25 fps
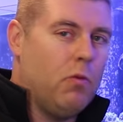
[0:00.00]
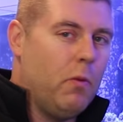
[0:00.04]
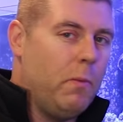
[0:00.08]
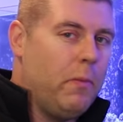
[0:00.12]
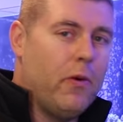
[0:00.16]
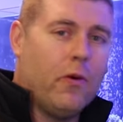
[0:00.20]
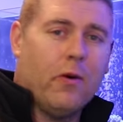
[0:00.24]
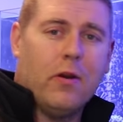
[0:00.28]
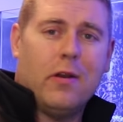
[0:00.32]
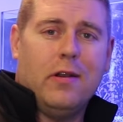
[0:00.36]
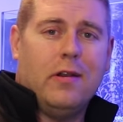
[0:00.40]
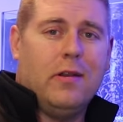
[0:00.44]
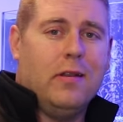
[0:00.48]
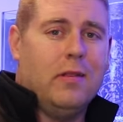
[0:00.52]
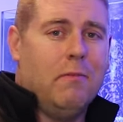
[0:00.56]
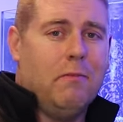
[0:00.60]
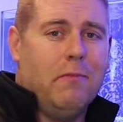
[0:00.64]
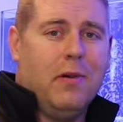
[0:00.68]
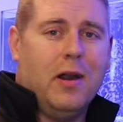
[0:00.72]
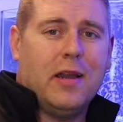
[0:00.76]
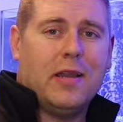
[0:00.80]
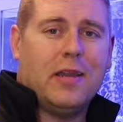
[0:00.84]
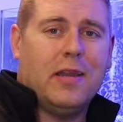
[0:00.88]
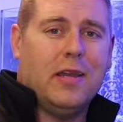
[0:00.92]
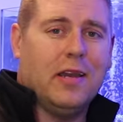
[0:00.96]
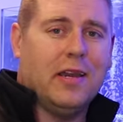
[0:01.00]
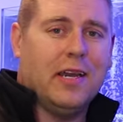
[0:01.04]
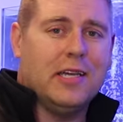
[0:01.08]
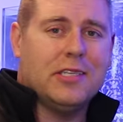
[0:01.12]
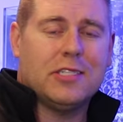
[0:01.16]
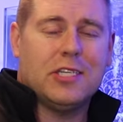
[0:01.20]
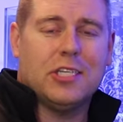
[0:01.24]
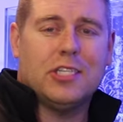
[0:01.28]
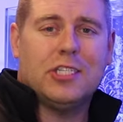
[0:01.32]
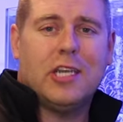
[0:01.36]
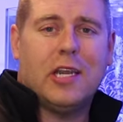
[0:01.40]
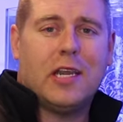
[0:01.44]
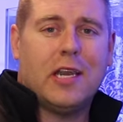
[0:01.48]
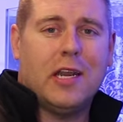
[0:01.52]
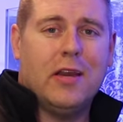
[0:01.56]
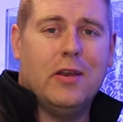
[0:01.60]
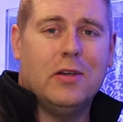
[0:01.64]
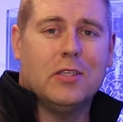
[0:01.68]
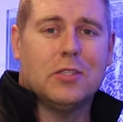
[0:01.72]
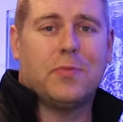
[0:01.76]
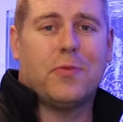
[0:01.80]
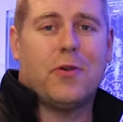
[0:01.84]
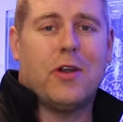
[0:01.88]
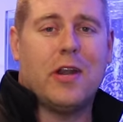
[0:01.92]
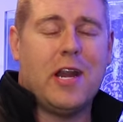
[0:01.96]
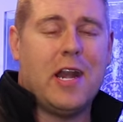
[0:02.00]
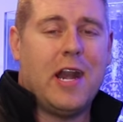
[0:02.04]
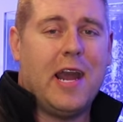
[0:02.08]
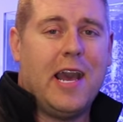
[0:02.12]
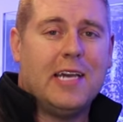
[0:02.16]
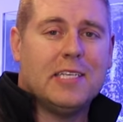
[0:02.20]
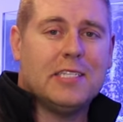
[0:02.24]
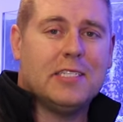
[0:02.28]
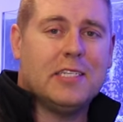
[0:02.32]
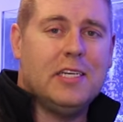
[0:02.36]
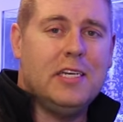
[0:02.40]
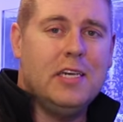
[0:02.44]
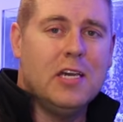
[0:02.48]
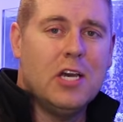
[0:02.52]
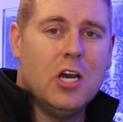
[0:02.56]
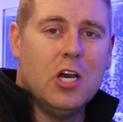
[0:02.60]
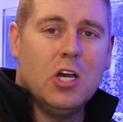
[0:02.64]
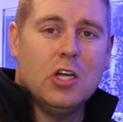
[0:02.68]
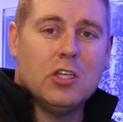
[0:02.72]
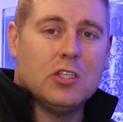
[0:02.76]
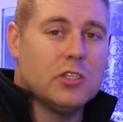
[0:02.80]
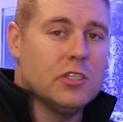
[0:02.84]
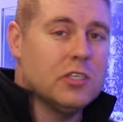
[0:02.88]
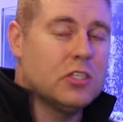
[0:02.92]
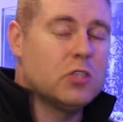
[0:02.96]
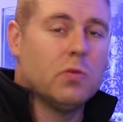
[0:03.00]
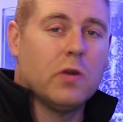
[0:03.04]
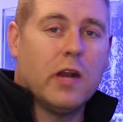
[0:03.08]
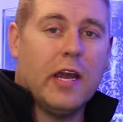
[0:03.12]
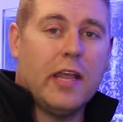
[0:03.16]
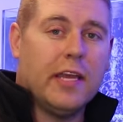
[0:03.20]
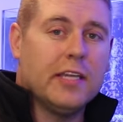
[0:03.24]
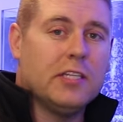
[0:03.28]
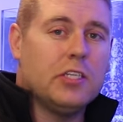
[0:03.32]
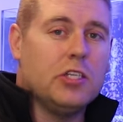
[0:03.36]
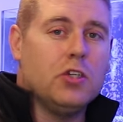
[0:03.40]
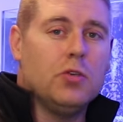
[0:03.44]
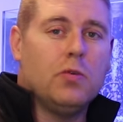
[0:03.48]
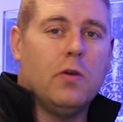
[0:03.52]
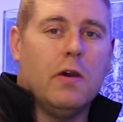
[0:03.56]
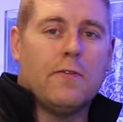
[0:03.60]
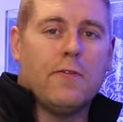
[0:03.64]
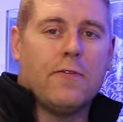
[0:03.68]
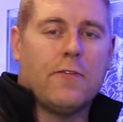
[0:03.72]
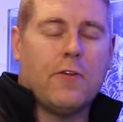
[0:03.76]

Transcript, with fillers: We'll pour it into the bucket. You guys can check it out. It's pretty nasty. So this is what I like to do on